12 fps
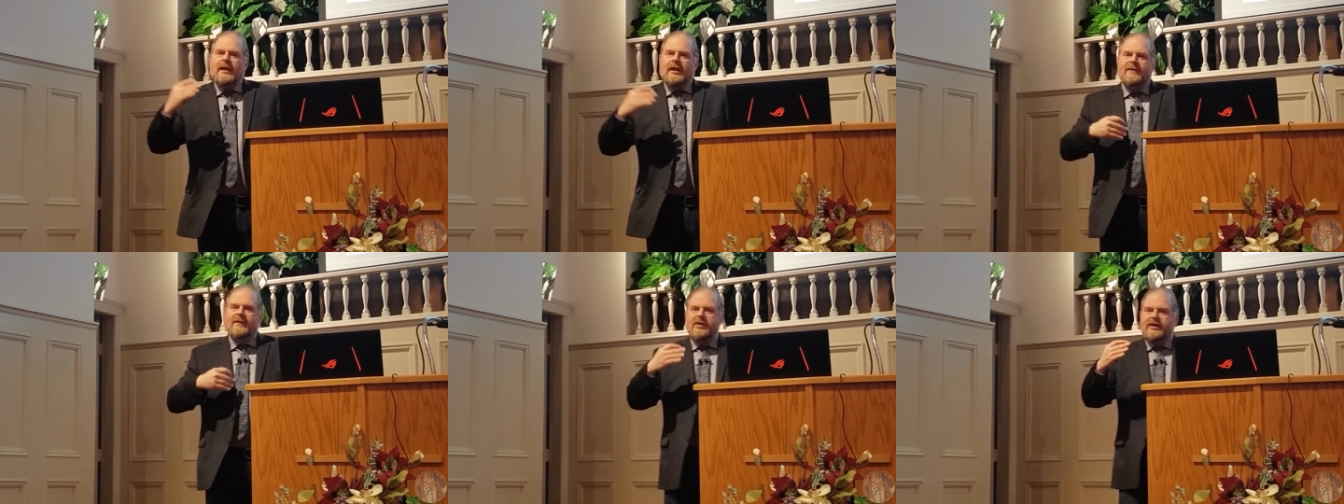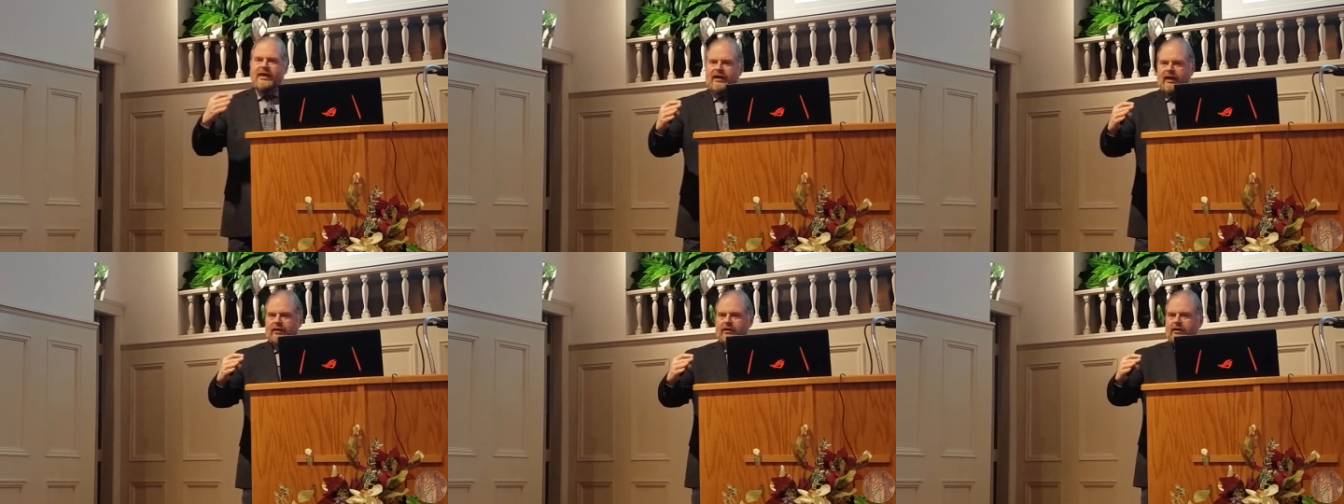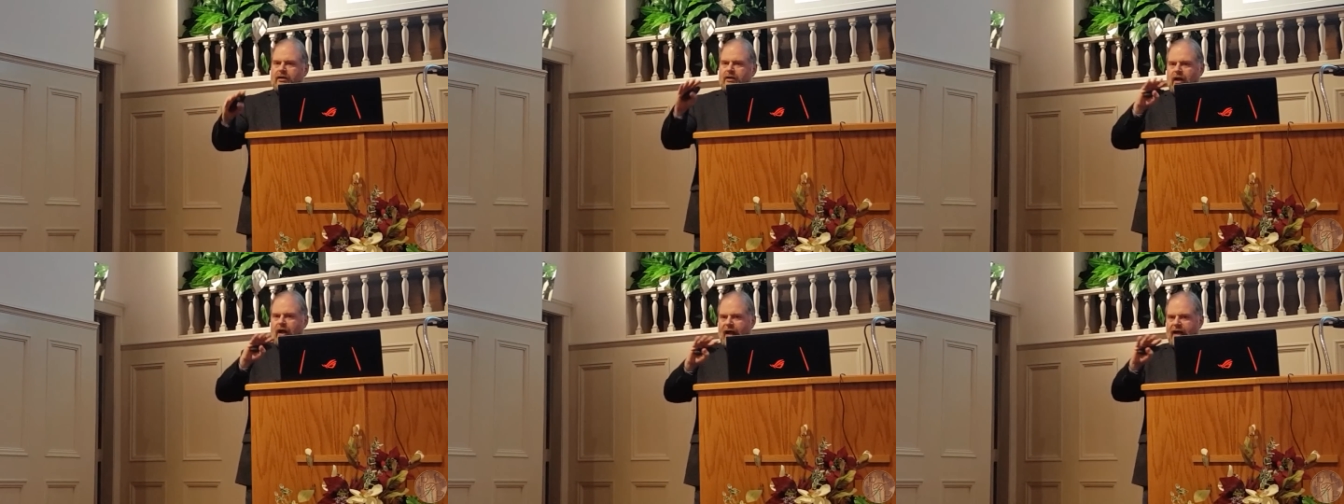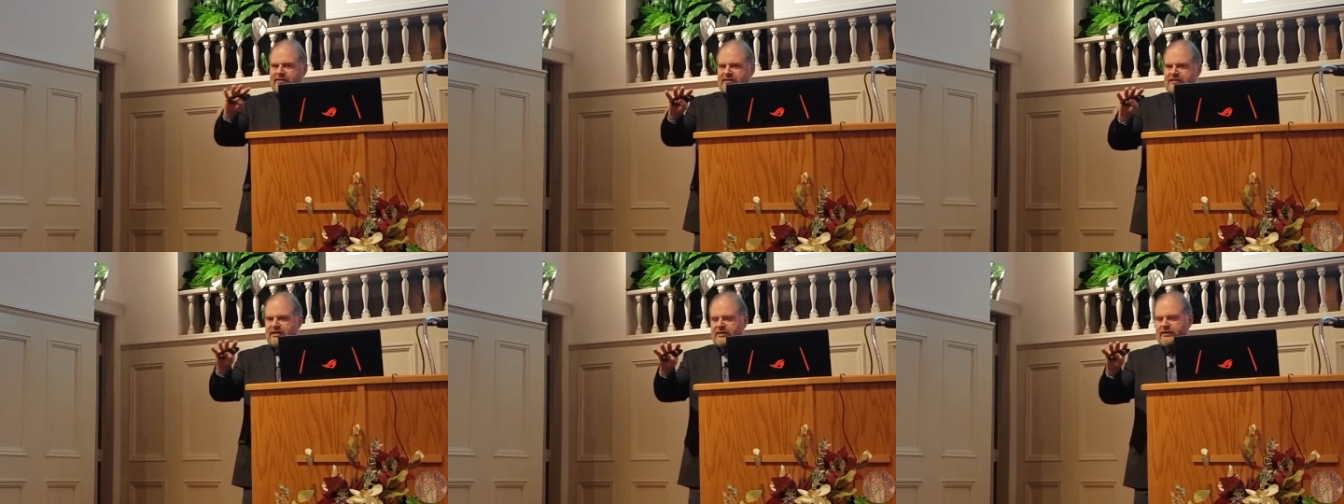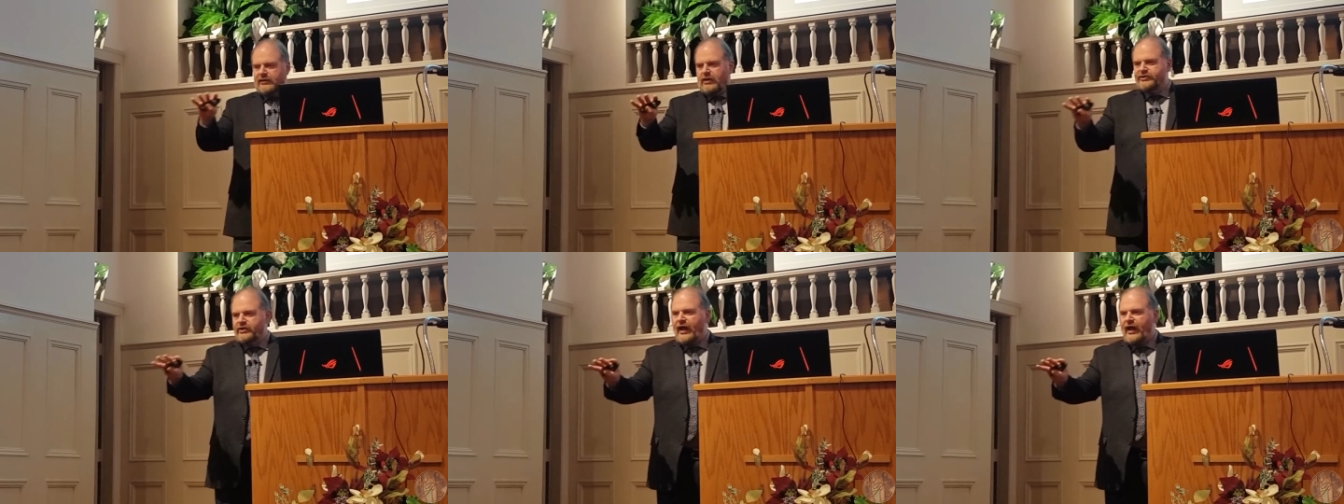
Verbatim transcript: In the beginning, as the Sunday laws